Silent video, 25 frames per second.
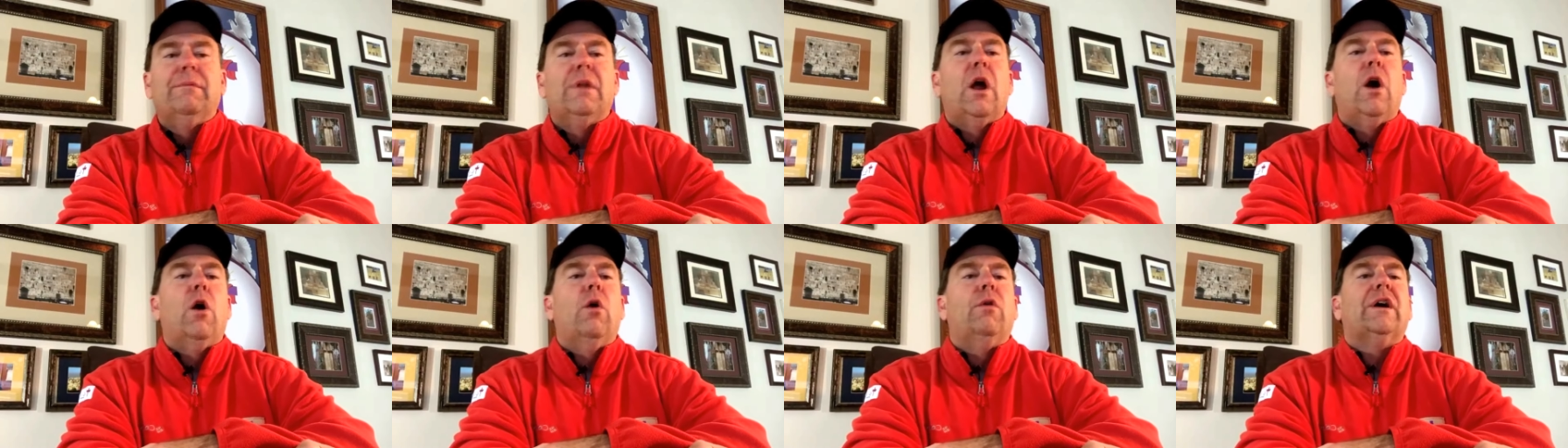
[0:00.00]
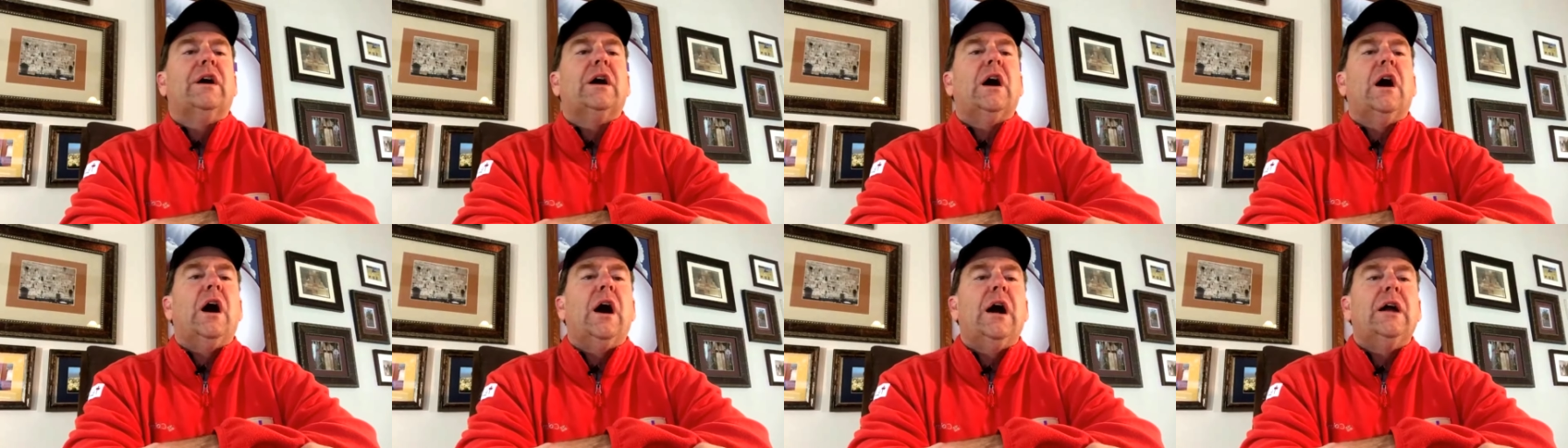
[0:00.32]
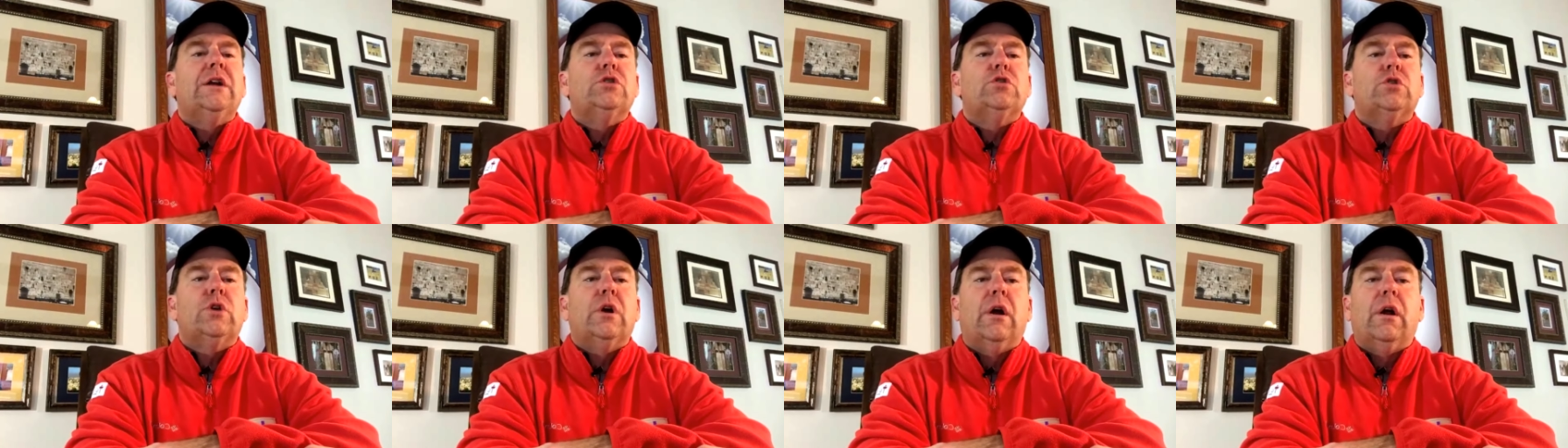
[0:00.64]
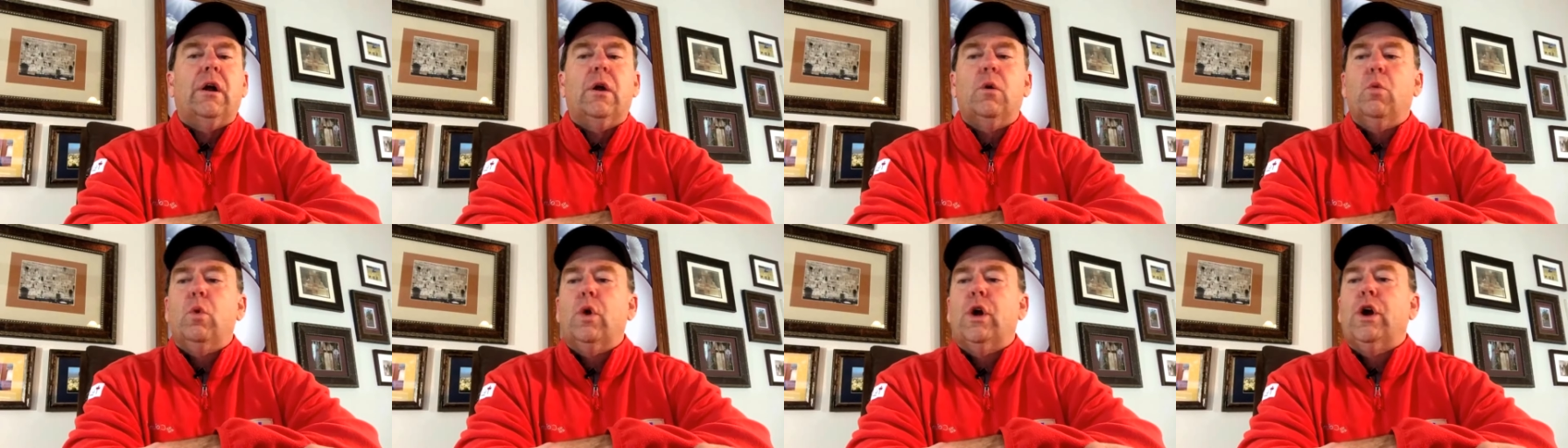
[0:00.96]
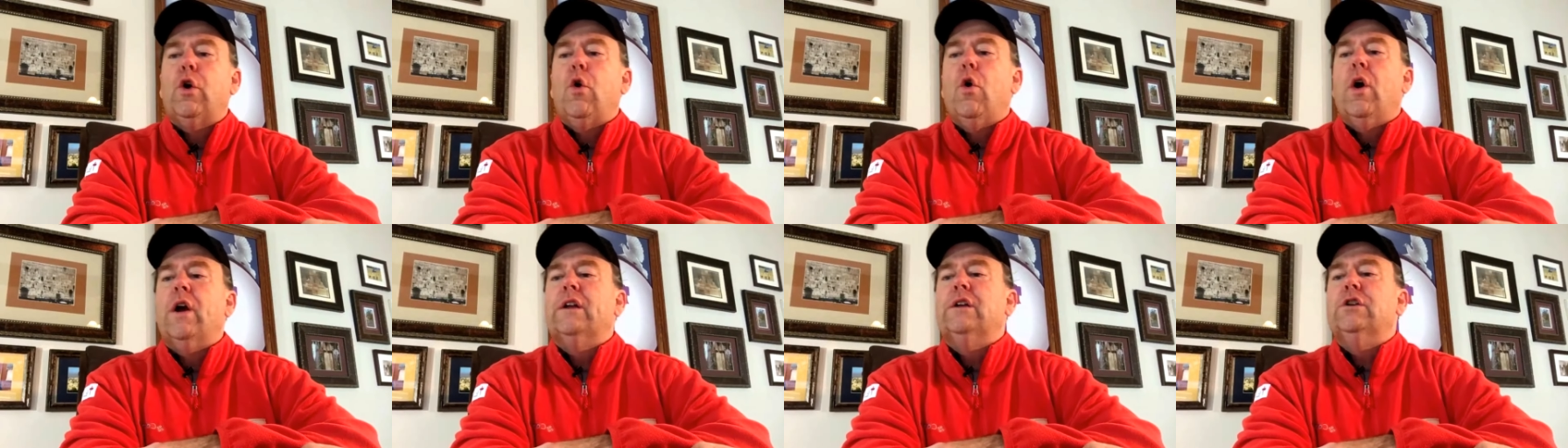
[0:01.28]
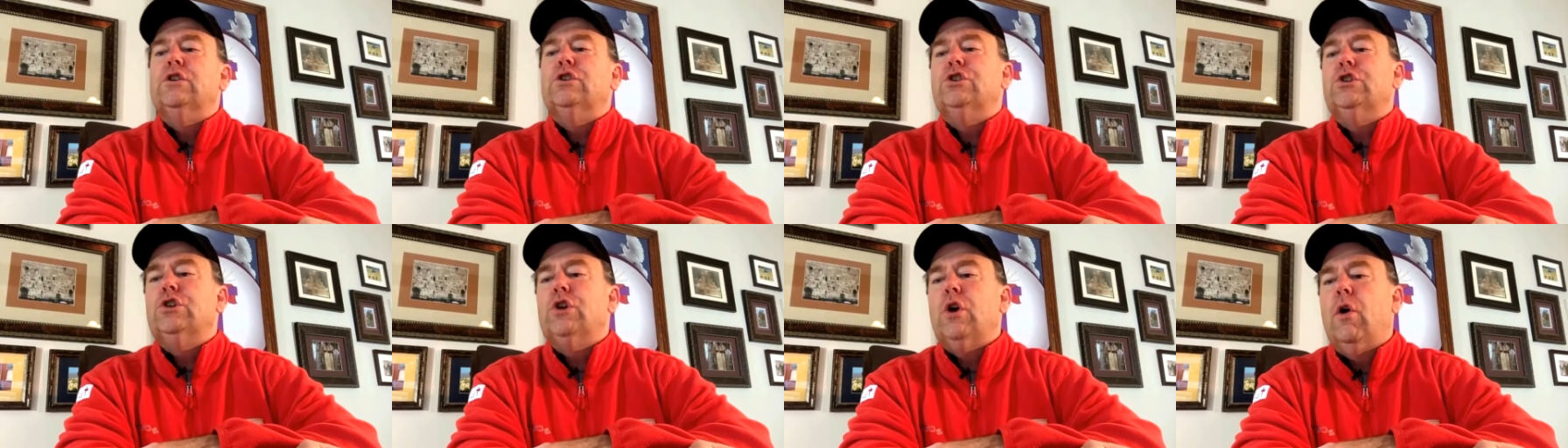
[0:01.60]
No, the contrary, we're going
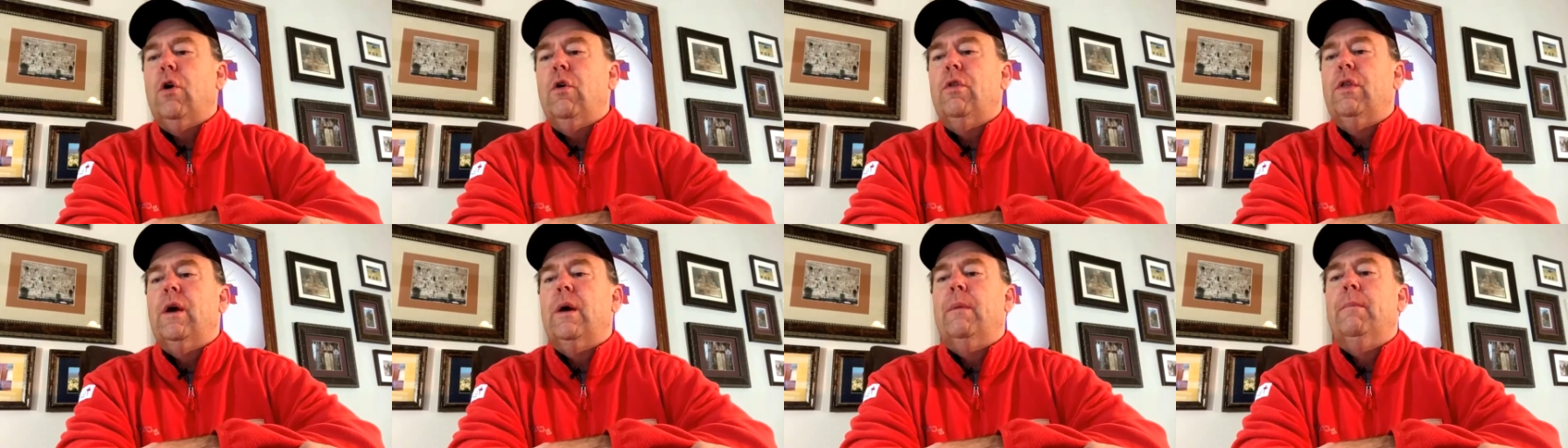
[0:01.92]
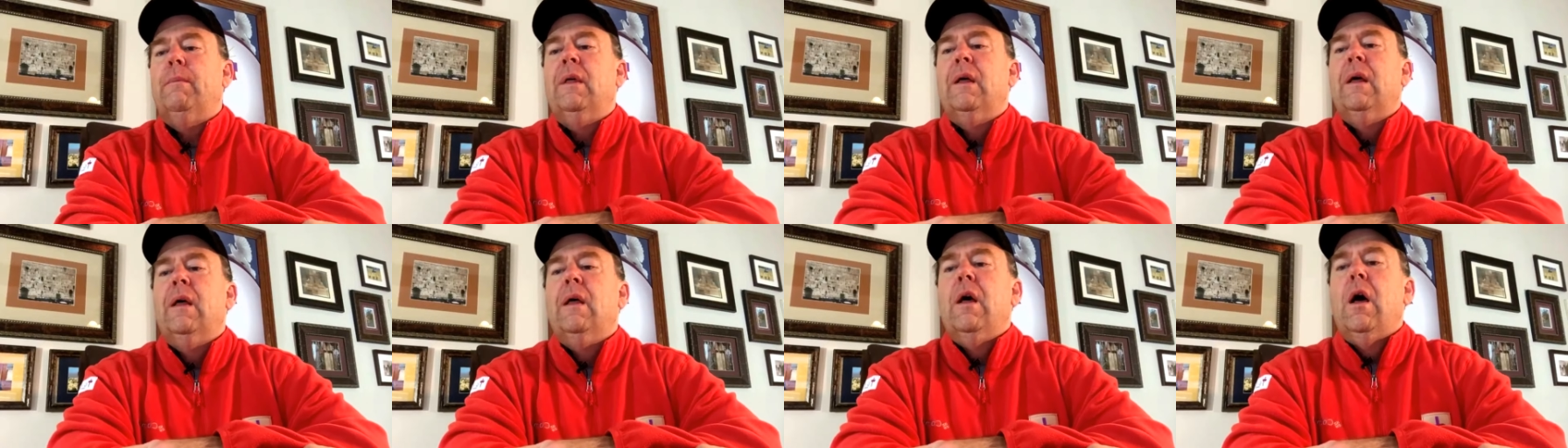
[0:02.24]
to show them